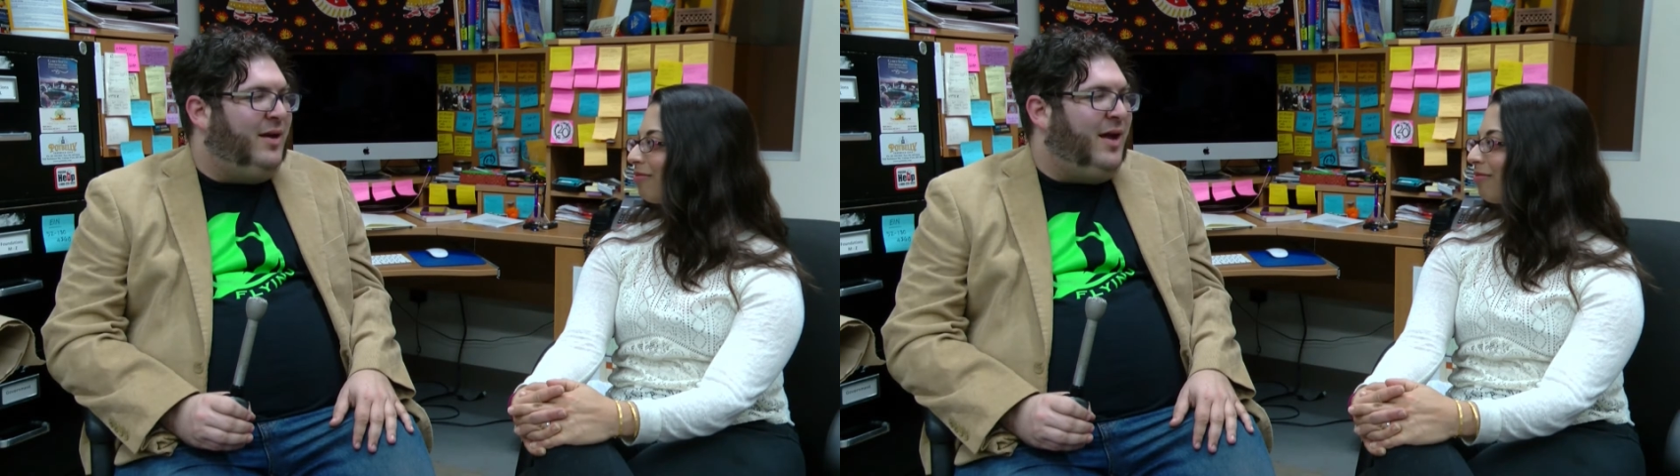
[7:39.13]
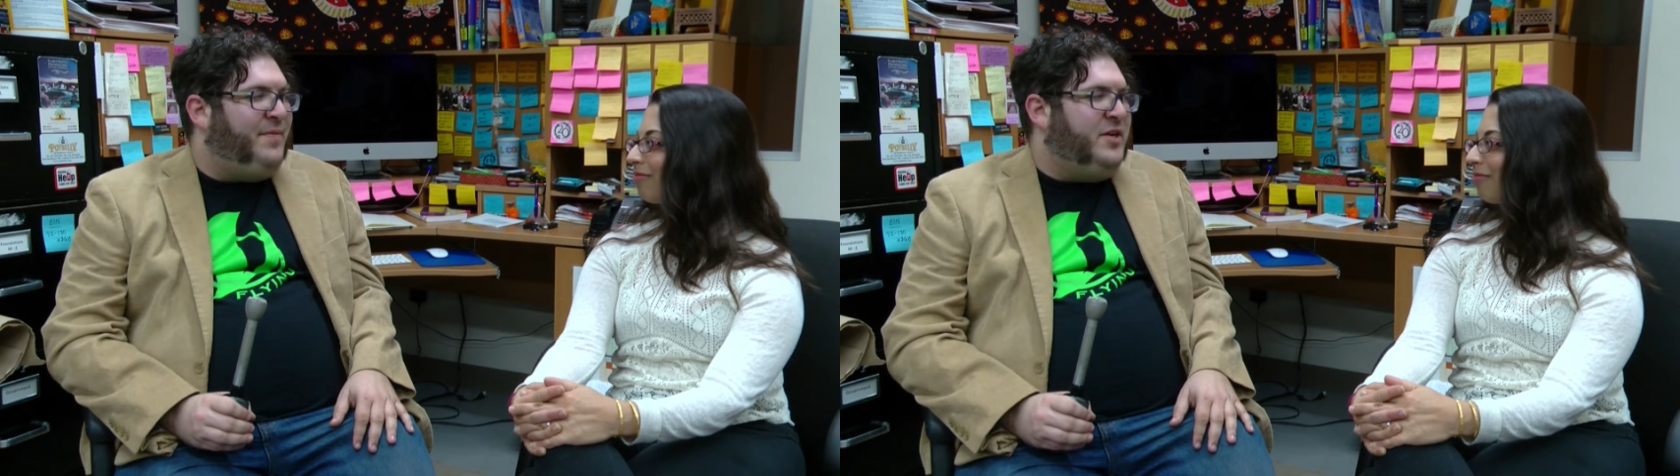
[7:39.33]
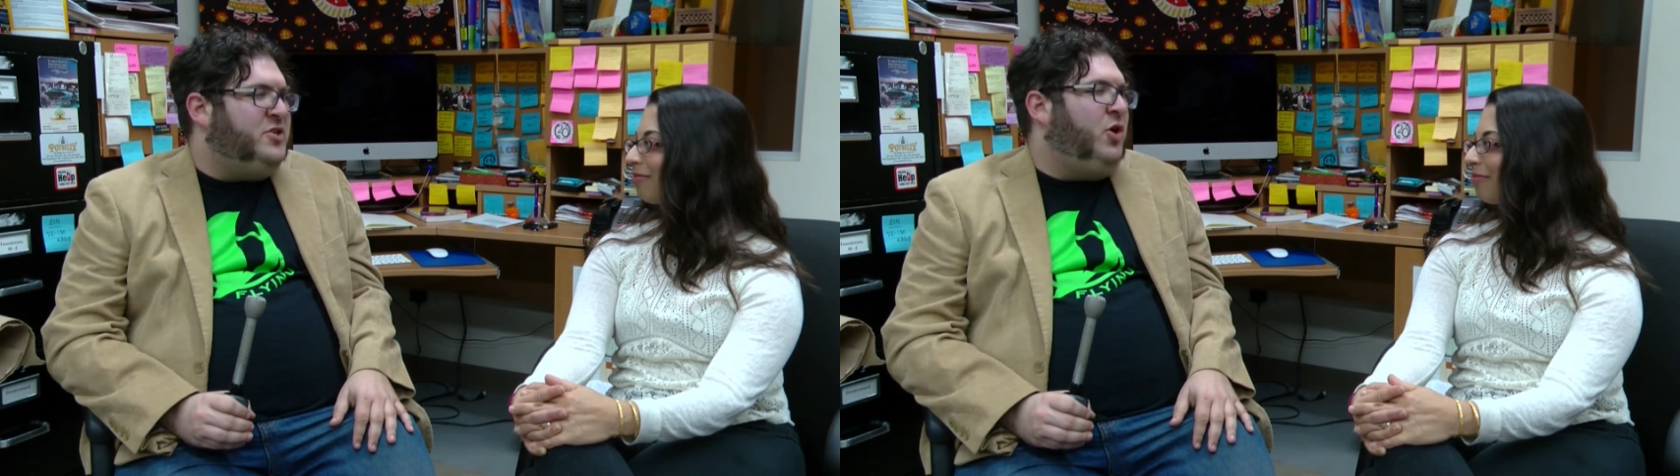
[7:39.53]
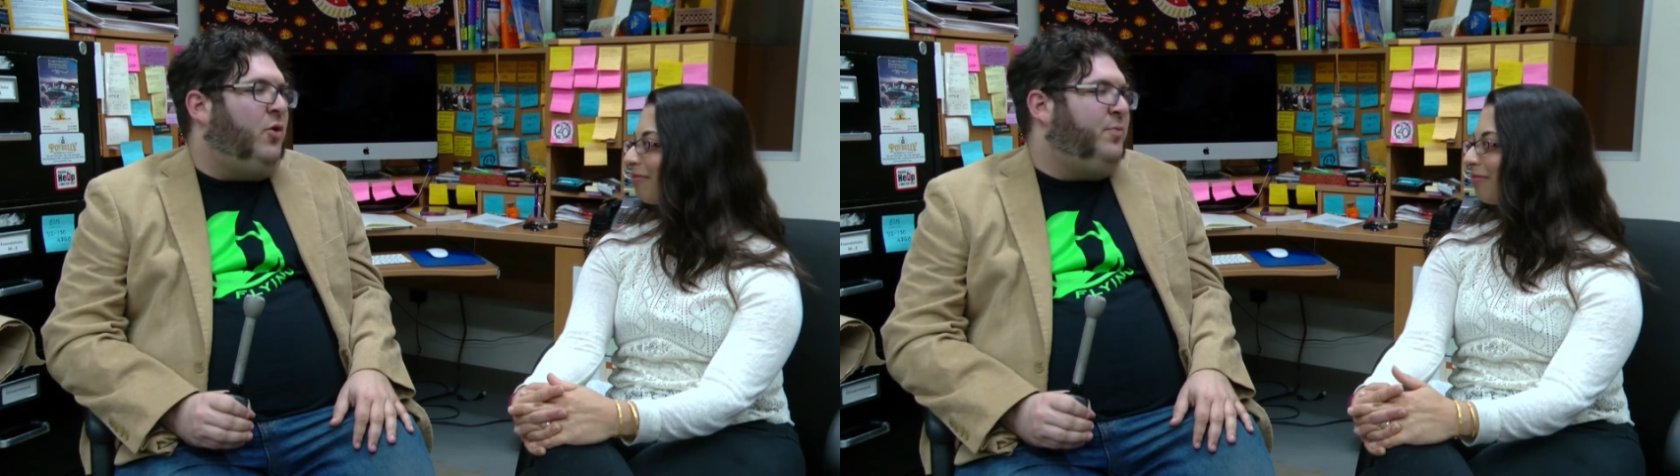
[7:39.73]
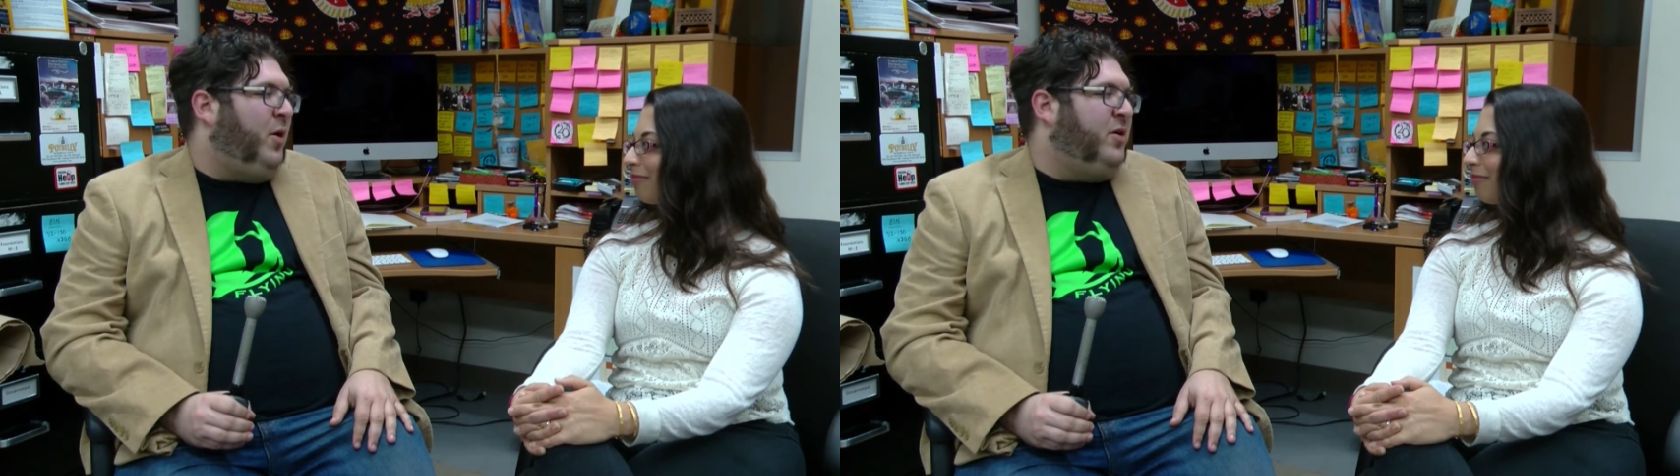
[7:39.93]
and the
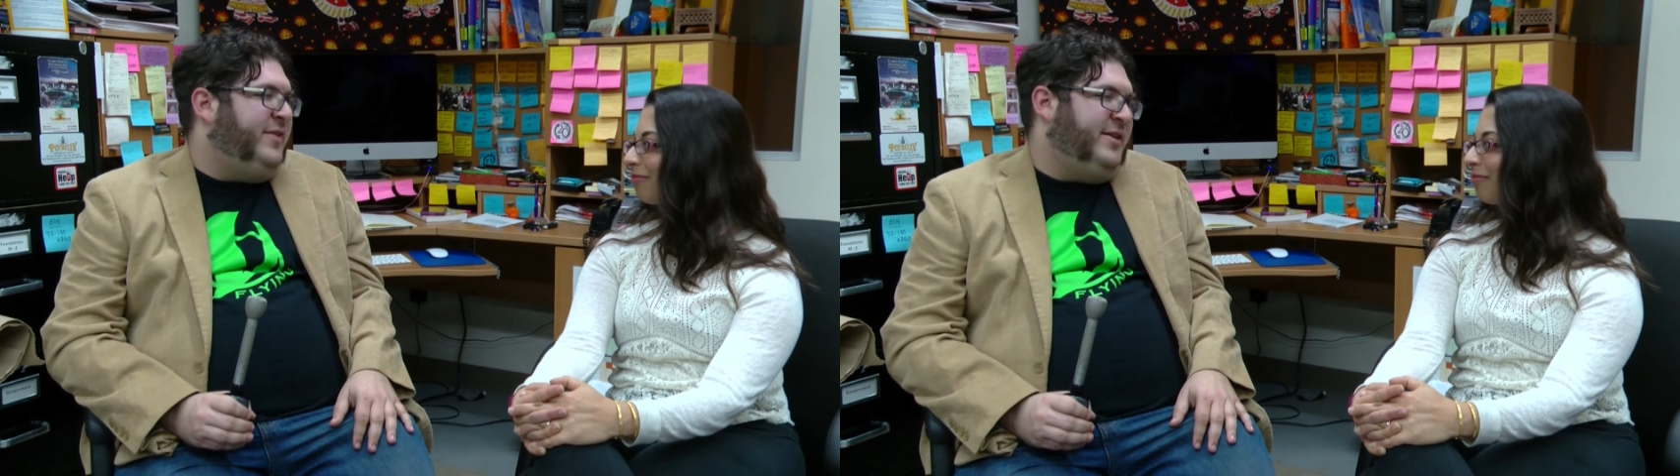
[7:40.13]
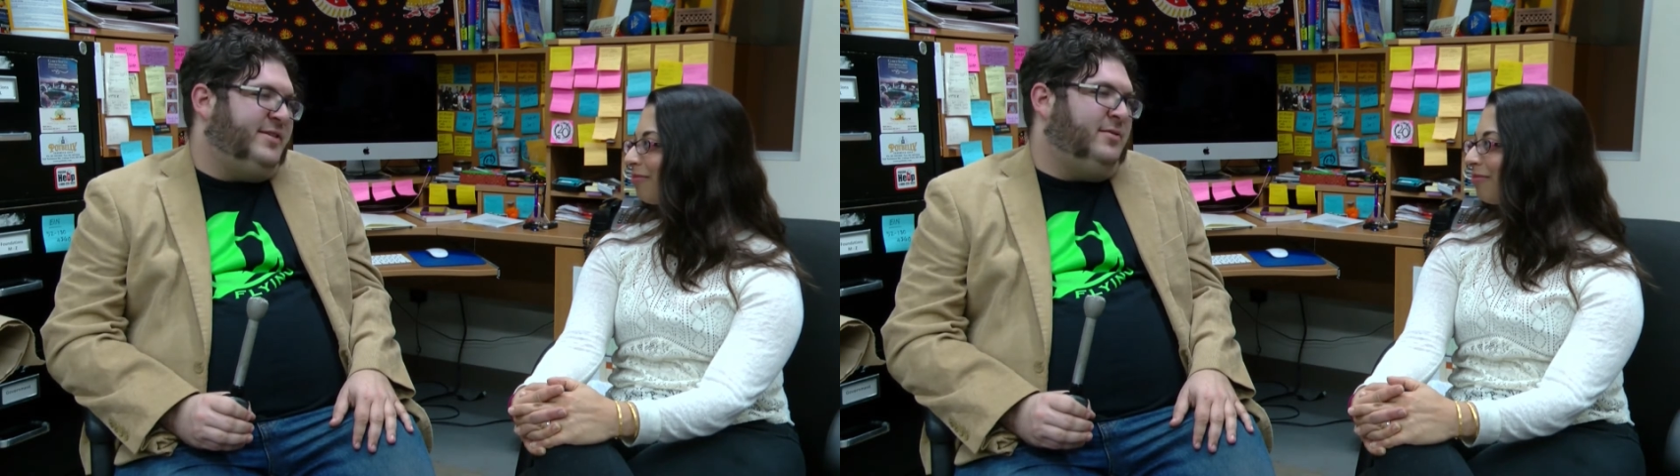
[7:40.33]
adult part of it is